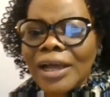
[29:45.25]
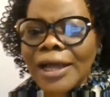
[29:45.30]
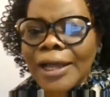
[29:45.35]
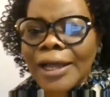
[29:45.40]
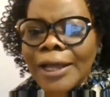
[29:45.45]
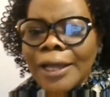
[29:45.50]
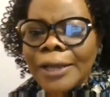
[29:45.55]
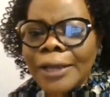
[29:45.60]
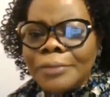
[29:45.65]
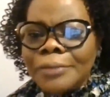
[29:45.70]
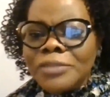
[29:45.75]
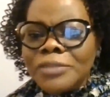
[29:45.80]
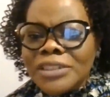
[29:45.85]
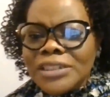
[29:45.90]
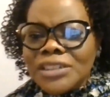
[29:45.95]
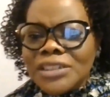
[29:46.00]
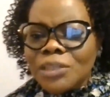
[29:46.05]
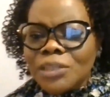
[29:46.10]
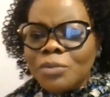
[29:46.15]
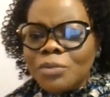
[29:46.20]

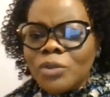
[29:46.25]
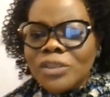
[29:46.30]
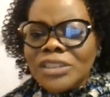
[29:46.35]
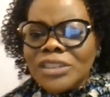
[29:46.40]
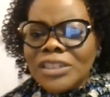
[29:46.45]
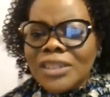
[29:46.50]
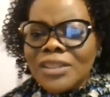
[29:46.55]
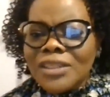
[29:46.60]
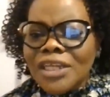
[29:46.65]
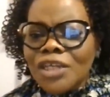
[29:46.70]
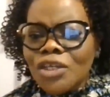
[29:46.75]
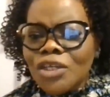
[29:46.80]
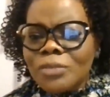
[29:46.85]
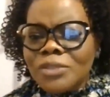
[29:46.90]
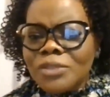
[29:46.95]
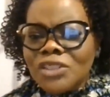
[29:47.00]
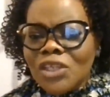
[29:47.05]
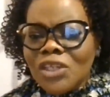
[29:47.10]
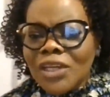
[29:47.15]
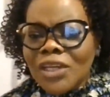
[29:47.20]
Mrs. Shemal said, thank you,
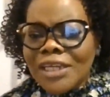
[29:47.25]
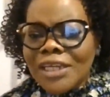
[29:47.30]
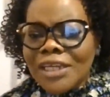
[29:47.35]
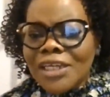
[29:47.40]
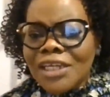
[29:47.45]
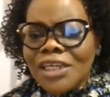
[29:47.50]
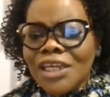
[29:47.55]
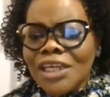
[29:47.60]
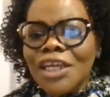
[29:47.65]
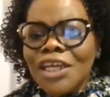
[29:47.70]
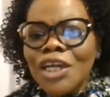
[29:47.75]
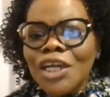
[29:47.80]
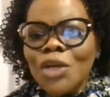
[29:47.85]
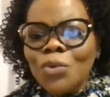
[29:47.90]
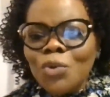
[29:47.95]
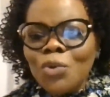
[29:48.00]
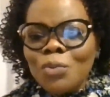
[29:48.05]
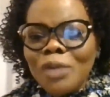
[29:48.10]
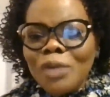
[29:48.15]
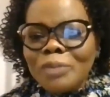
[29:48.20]
Mrs. Olayeye.
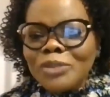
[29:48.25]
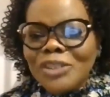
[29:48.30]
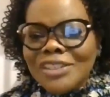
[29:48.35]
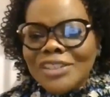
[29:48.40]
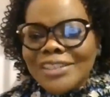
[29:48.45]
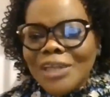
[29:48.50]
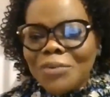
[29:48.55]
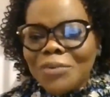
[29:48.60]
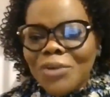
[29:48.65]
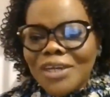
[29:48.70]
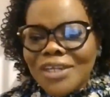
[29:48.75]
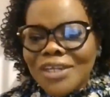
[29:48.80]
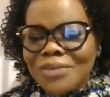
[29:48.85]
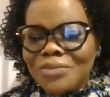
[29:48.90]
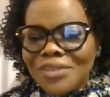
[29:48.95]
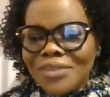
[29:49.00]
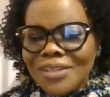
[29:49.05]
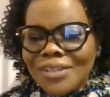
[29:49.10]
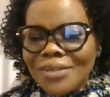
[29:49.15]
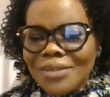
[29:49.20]
We'll be able to start
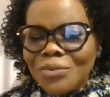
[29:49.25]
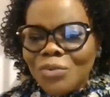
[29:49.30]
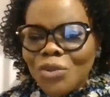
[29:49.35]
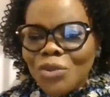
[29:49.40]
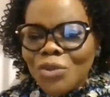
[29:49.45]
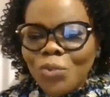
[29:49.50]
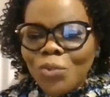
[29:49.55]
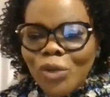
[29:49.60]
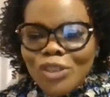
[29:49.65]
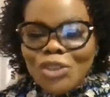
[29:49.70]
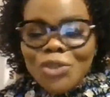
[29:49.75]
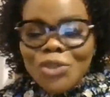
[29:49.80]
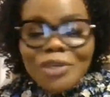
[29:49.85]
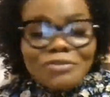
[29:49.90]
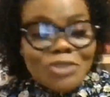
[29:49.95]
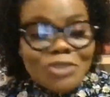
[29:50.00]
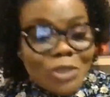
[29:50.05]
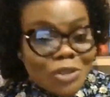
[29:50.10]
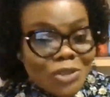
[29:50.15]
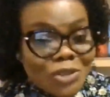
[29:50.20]
working with what you
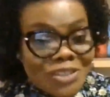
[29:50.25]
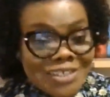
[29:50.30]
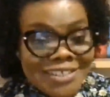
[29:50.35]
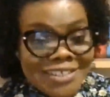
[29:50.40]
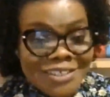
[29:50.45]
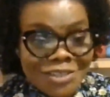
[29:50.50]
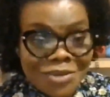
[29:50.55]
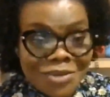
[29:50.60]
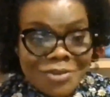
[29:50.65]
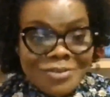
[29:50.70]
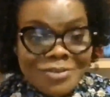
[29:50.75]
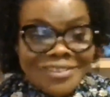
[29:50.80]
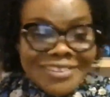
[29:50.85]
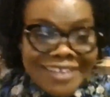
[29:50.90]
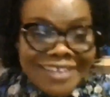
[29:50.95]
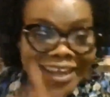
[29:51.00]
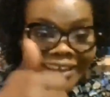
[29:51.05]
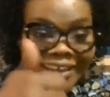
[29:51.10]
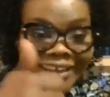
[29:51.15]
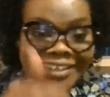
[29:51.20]
have taught today. So
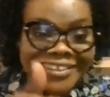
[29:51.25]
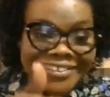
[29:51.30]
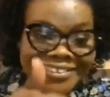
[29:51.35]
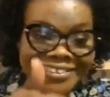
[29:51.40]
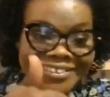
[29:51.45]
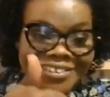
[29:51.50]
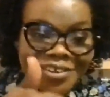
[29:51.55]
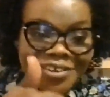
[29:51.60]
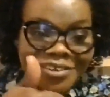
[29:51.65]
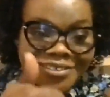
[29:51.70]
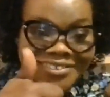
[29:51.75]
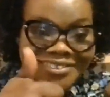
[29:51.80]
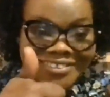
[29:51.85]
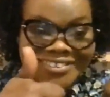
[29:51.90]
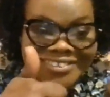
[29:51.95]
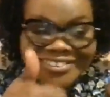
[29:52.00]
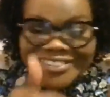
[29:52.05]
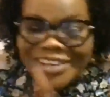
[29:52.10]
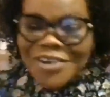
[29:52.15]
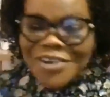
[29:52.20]
yeah, so
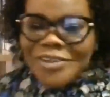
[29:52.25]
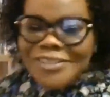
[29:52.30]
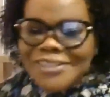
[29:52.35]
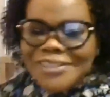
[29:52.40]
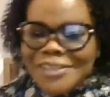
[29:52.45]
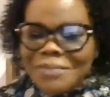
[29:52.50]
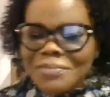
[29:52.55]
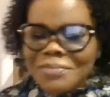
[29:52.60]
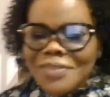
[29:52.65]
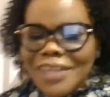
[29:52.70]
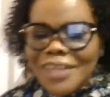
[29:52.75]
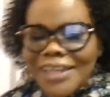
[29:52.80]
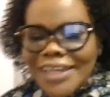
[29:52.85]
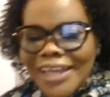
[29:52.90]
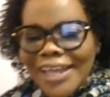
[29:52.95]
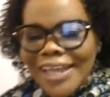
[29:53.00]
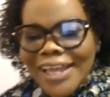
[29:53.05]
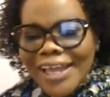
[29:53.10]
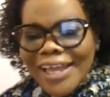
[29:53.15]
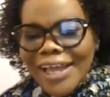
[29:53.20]
they got something.
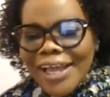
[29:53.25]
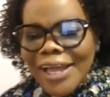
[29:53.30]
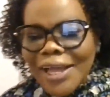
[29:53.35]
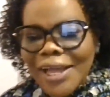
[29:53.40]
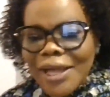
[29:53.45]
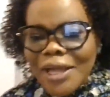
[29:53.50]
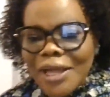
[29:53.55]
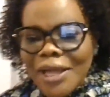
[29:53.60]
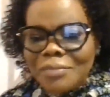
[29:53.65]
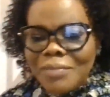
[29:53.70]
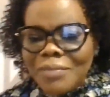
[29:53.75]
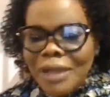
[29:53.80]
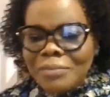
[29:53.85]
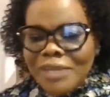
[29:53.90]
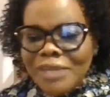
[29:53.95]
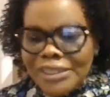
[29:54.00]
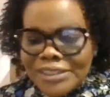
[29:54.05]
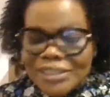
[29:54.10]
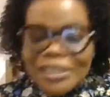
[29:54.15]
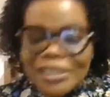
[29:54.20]
I'm
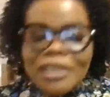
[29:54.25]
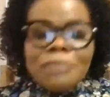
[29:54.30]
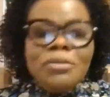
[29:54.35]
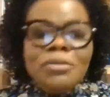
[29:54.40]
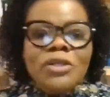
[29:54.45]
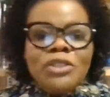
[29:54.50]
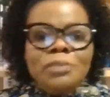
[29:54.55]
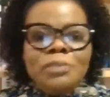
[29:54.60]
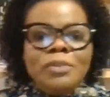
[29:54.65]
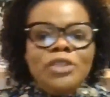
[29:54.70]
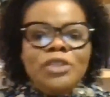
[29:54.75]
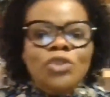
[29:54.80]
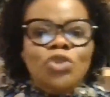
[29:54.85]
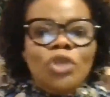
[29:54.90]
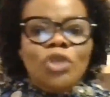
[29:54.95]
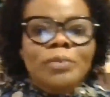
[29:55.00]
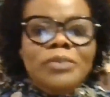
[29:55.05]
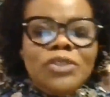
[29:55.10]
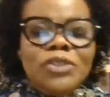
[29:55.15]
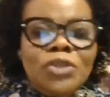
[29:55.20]
getting emails being
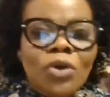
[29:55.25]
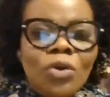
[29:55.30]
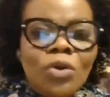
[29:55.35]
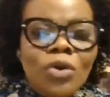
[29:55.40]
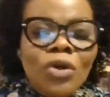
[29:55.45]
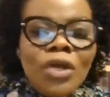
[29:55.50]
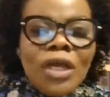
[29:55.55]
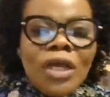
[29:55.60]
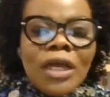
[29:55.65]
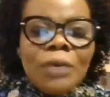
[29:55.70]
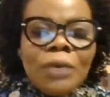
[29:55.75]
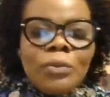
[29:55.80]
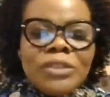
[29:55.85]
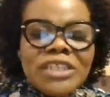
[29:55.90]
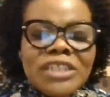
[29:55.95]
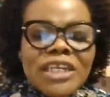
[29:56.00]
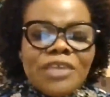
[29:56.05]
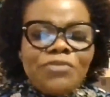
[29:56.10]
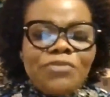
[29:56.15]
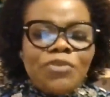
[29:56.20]
dropped, so we'll
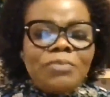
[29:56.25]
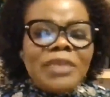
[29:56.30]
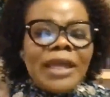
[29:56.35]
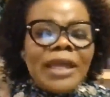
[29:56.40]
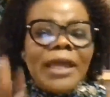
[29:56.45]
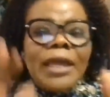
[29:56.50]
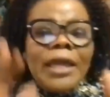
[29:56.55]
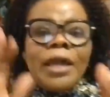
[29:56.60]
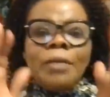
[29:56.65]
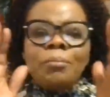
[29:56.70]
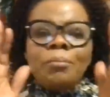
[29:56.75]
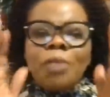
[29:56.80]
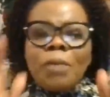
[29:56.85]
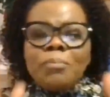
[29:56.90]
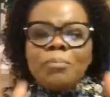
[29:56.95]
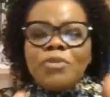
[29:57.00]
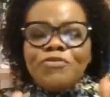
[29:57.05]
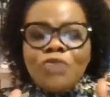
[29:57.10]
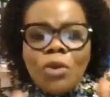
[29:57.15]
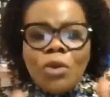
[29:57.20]
take it from there.
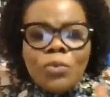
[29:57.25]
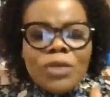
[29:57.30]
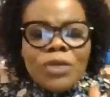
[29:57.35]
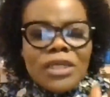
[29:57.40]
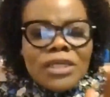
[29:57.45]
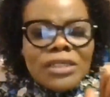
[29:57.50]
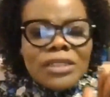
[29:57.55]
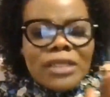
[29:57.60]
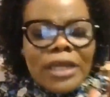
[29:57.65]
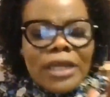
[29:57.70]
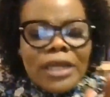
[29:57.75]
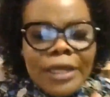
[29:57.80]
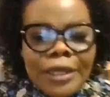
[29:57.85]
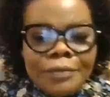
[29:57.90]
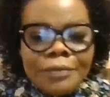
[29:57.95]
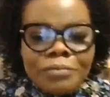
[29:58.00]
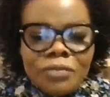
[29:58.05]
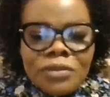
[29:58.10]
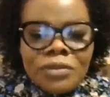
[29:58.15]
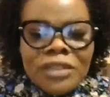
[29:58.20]
But before we,
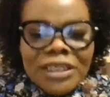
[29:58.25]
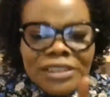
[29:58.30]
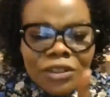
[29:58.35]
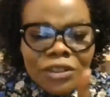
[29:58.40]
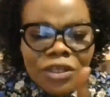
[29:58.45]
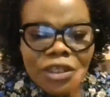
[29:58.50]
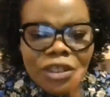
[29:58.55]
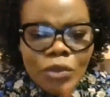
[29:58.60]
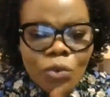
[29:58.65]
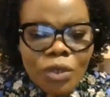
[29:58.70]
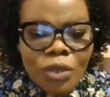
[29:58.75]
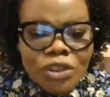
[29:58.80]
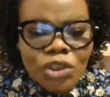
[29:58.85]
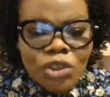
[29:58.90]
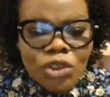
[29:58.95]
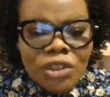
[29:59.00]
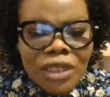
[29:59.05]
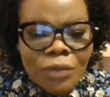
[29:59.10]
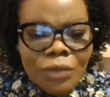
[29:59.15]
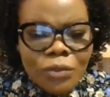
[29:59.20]
there's another
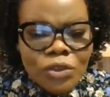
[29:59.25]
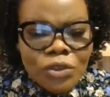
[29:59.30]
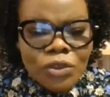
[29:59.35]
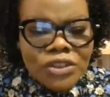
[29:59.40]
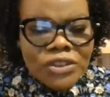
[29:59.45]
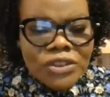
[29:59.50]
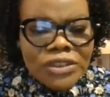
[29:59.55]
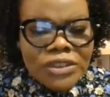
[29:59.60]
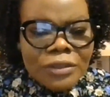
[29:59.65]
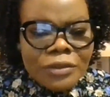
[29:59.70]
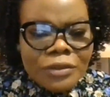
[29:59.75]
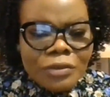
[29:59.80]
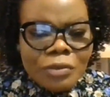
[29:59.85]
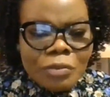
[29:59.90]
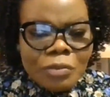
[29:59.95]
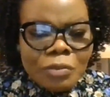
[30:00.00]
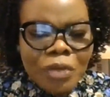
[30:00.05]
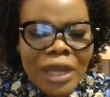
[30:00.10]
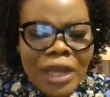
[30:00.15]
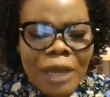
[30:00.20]
question I want us
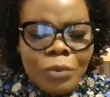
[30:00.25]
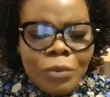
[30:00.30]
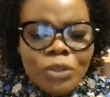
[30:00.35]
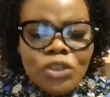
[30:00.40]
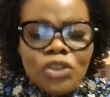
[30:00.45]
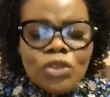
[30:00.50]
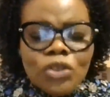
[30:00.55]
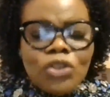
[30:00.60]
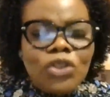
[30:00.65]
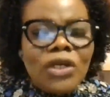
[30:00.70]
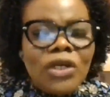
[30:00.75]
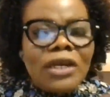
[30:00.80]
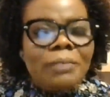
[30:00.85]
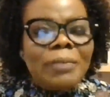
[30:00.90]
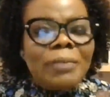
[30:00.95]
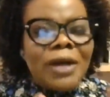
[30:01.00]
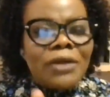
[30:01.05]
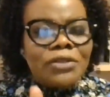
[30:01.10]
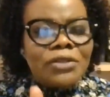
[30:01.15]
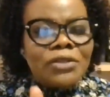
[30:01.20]
to talk
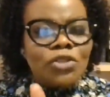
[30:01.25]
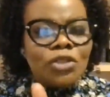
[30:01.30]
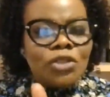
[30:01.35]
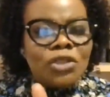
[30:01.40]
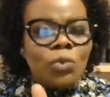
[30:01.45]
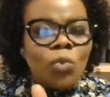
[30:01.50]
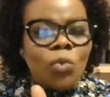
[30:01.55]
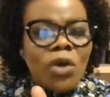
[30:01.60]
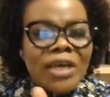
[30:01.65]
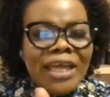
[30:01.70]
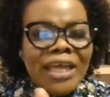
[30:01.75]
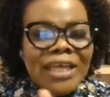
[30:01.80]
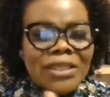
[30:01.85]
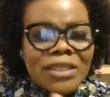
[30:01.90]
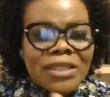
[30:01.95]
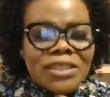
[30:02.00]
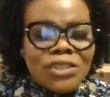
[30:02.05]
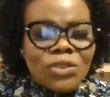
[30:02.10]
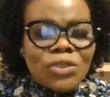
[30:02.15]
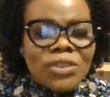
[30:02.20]
about, you know, the work
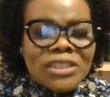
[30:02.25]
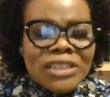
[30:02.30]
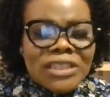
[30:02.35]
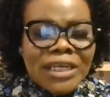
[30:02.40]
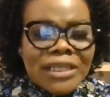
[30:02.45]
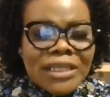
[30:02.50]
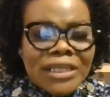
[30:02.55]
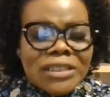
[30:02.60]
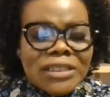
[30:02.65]
ethics you said.